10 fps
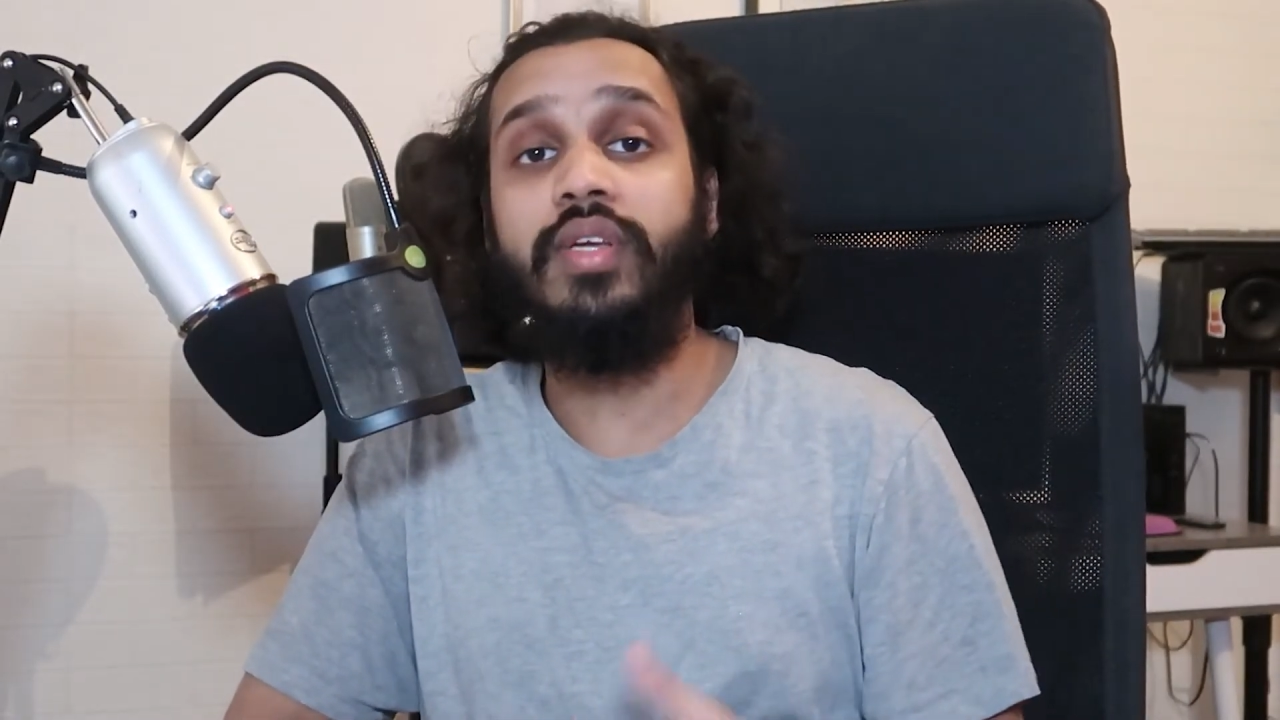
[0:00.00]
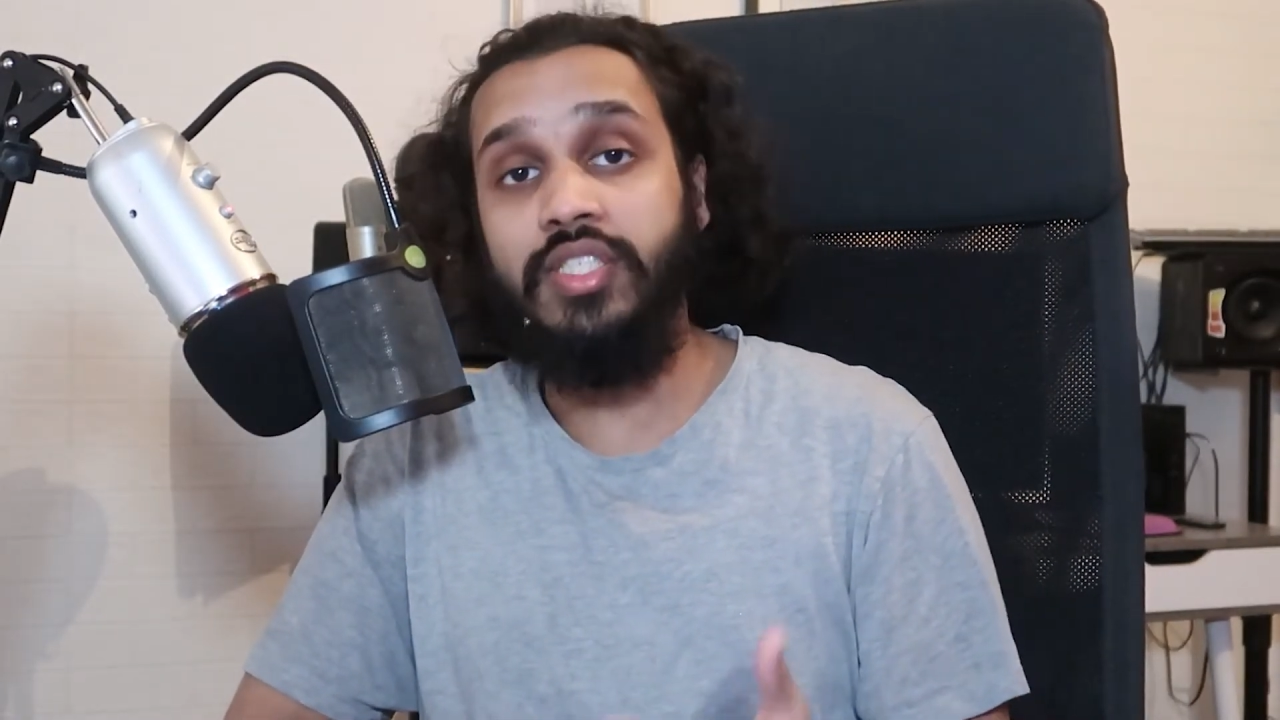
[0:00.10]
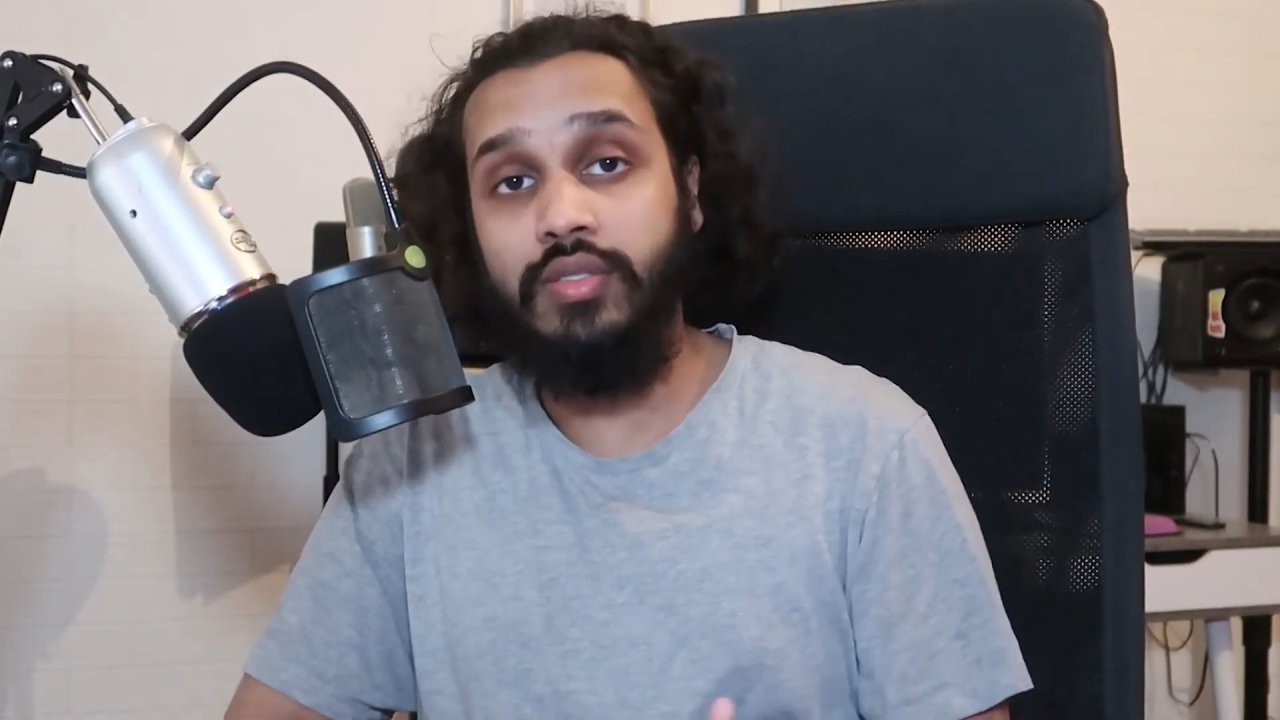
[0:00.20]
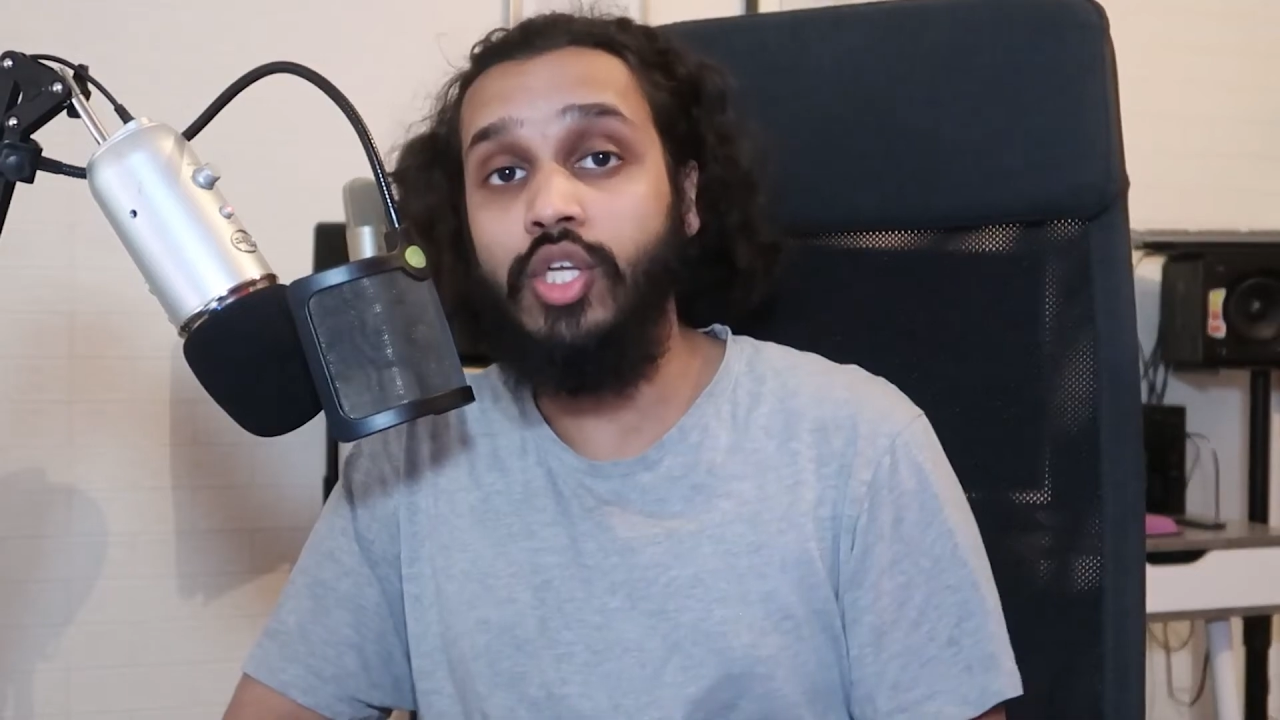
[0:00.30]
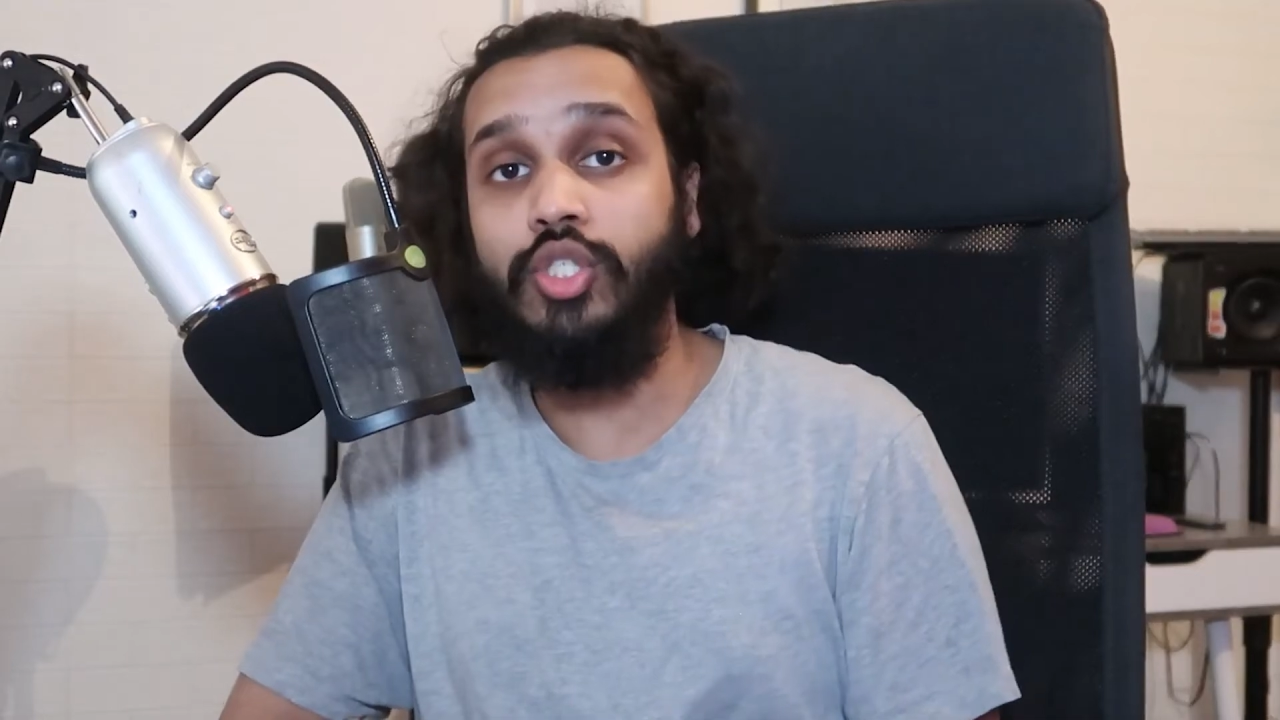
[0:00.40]

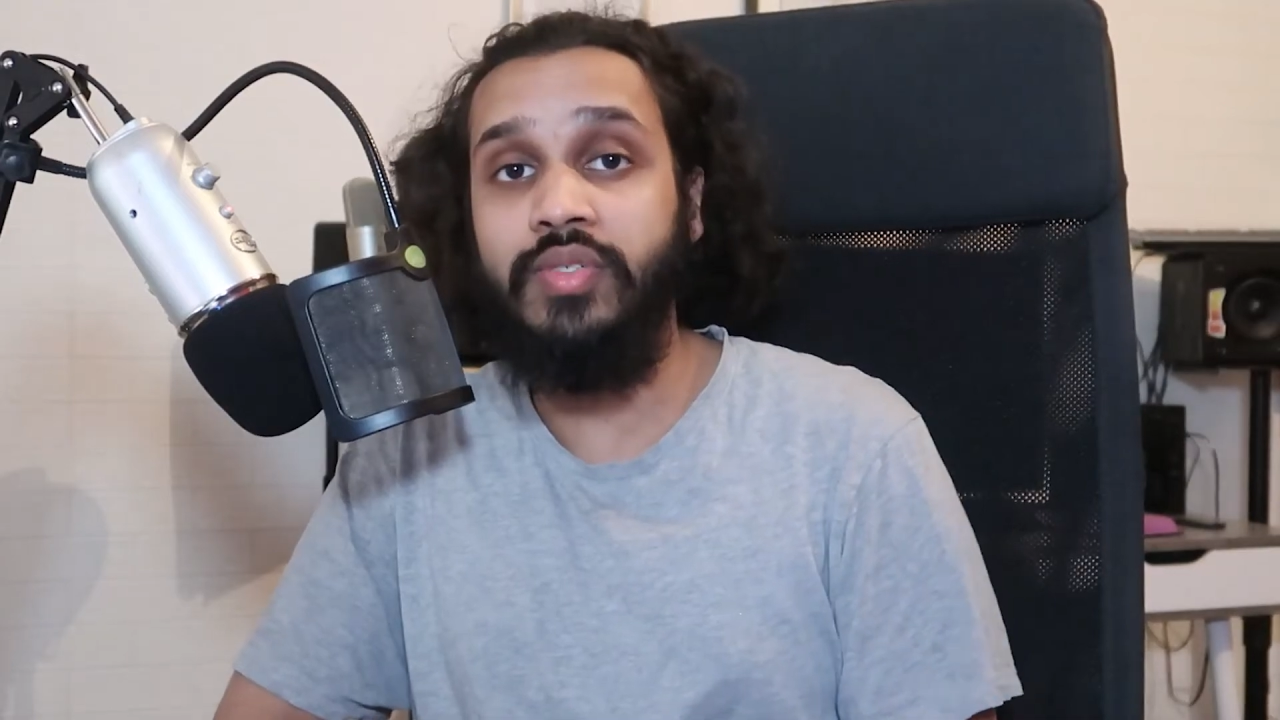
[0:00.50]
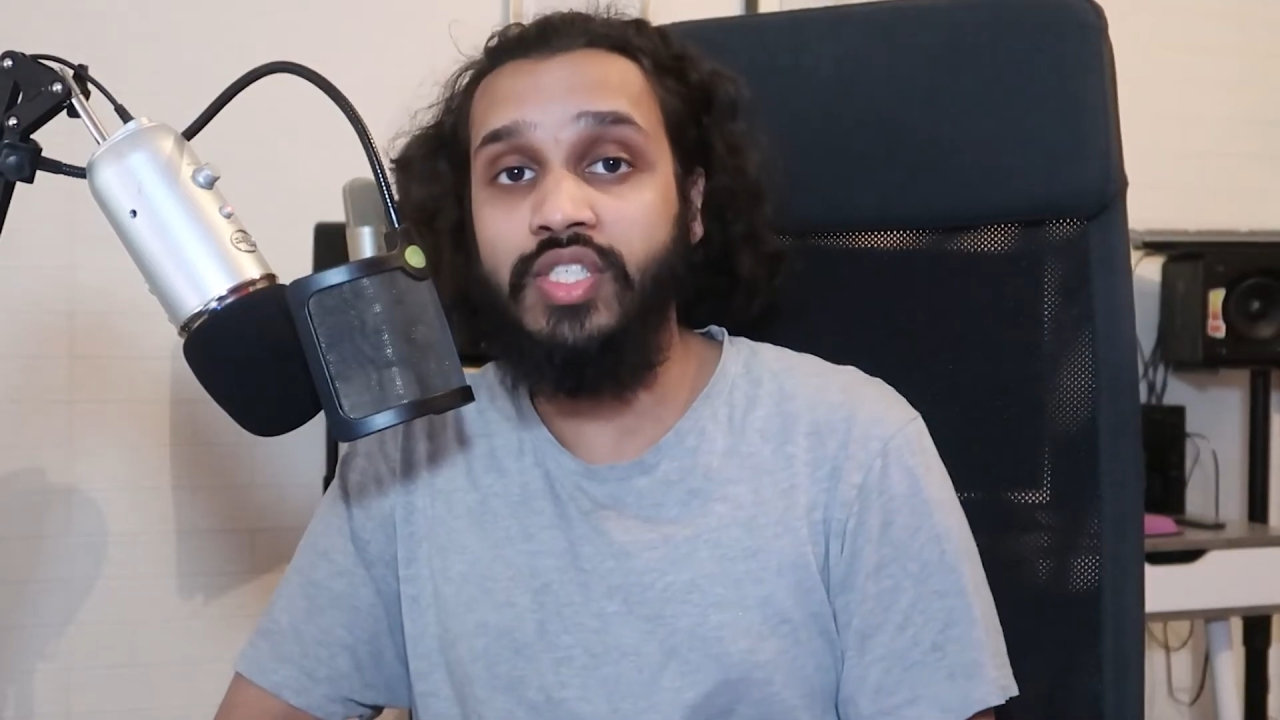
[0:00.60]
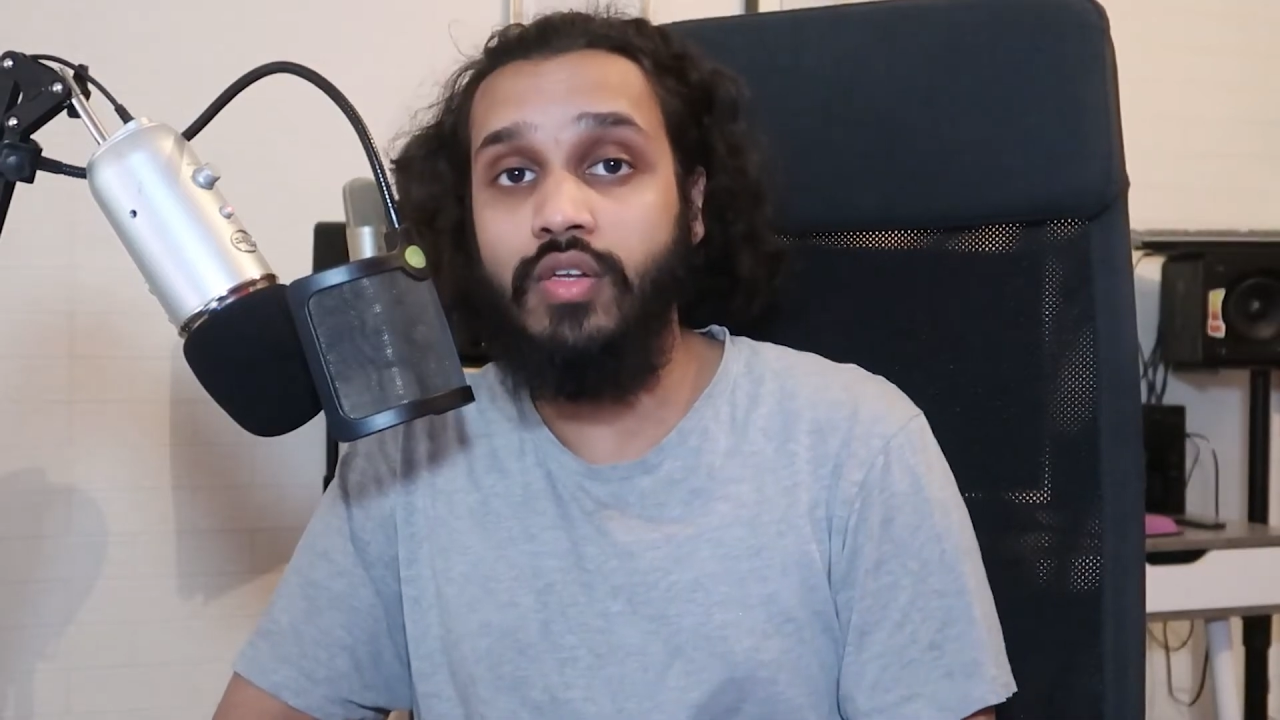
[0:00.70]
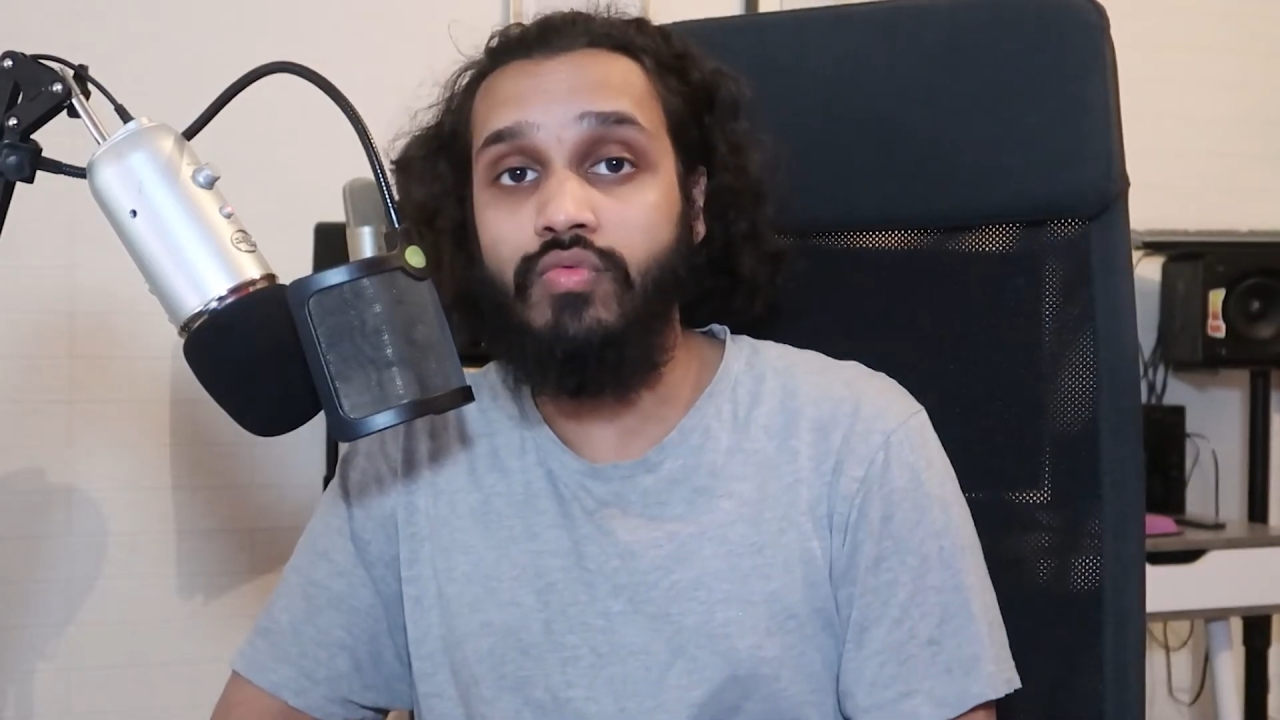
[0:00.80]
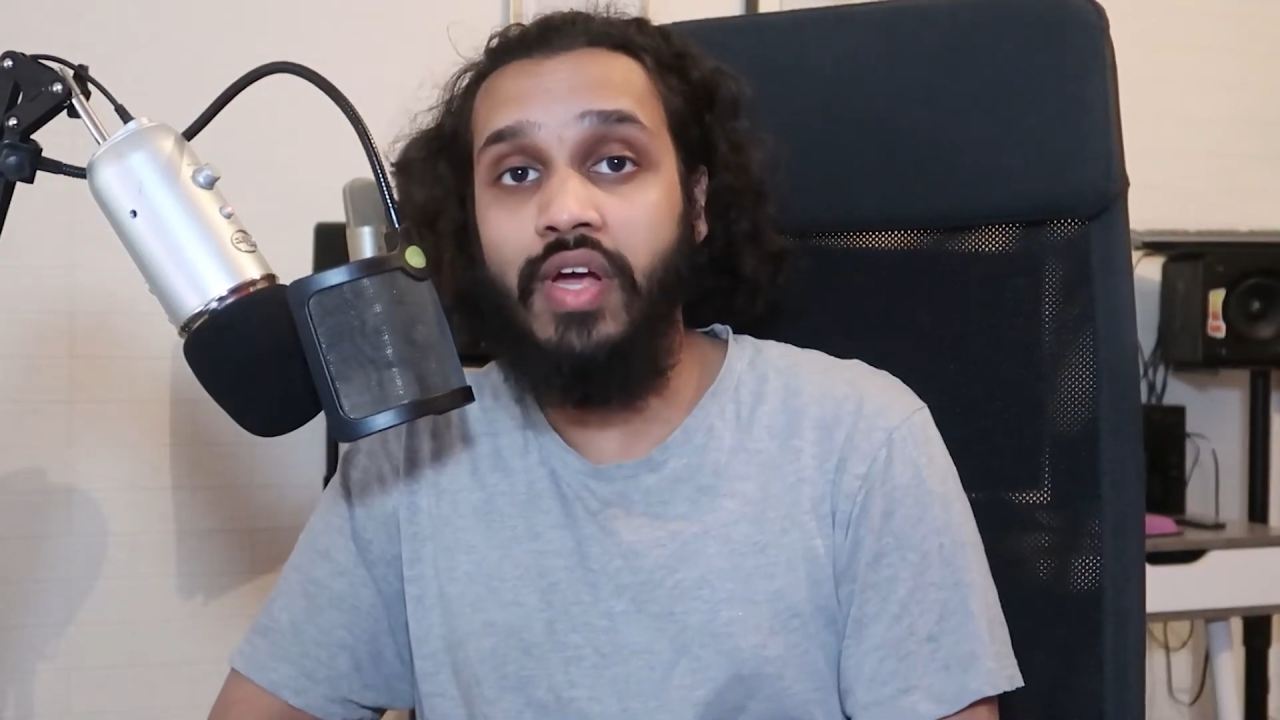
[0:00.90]
he's
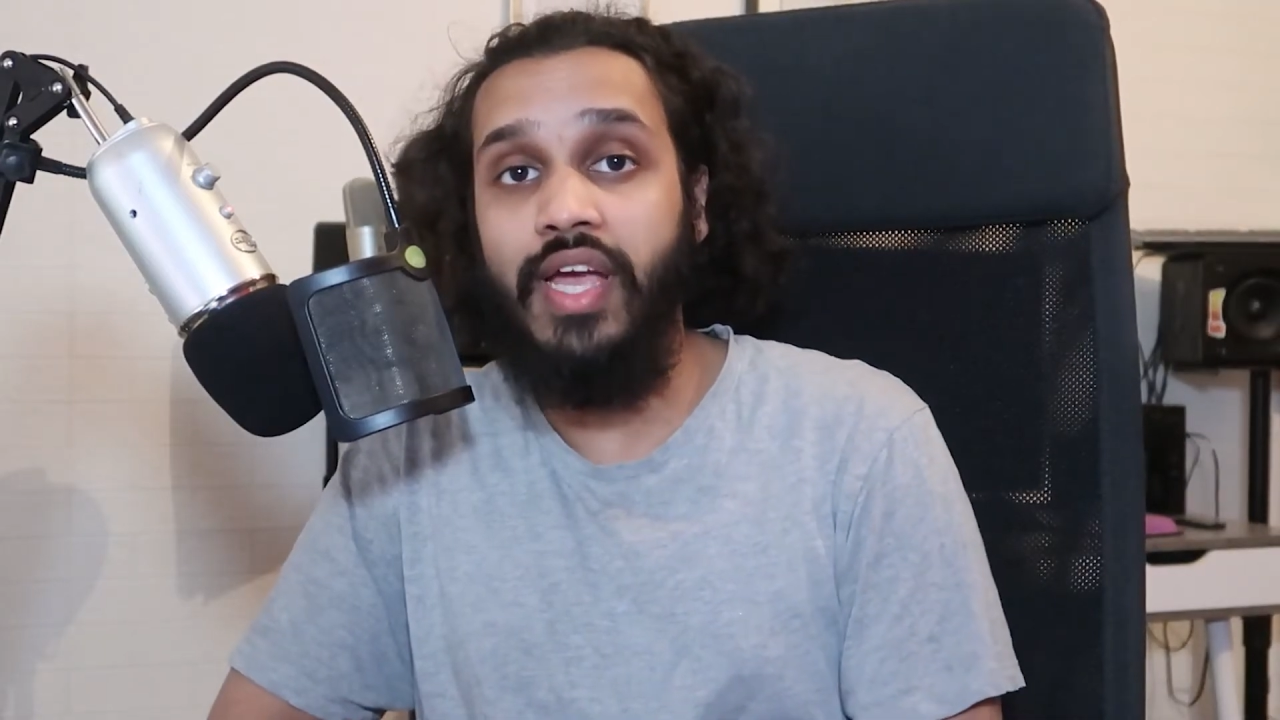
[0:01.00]
100%